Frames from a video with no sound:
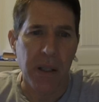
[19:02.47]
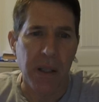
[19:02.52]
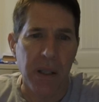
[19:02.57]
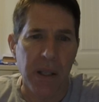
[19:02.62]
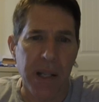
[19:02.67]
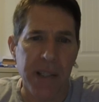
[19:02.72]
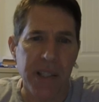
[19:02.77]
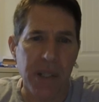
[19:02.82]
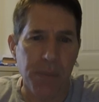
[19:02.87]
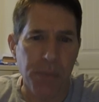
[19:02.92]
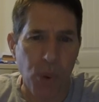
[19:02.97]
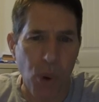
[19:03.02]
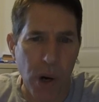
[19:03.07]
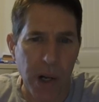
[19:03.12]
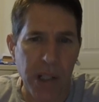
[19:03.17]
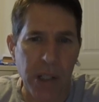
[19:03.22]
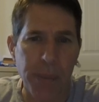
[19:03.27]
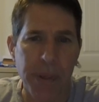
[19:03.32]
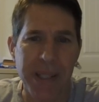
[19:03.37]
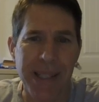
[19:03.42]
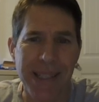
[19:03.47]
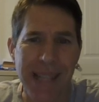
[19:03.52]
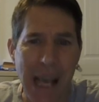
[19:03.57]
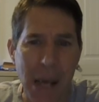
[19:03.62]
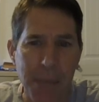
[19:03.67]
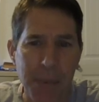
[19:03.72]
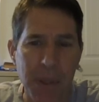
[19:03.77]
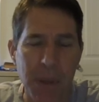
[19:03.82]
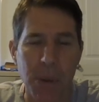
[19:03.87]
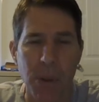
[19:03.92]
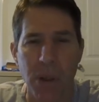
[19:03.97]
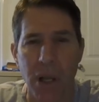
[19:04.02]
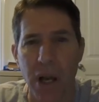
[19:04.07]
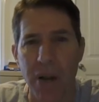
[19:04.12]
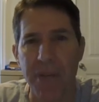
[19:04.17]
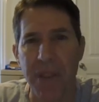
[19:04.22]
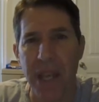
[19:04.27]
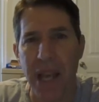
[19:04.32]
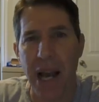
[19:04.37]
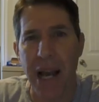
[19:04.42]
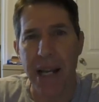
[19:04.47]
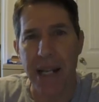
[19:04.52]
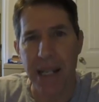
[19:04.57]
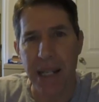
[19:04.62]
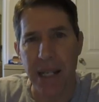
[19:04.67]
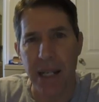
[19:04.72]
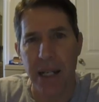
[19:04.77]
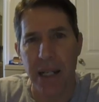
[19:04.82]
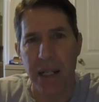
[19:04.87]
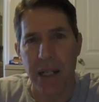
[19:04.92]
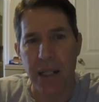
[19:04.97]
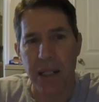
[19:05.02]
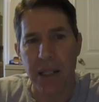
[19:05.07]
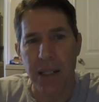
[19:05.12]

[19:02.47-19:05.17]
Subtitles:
It's important to be skeptical of the idea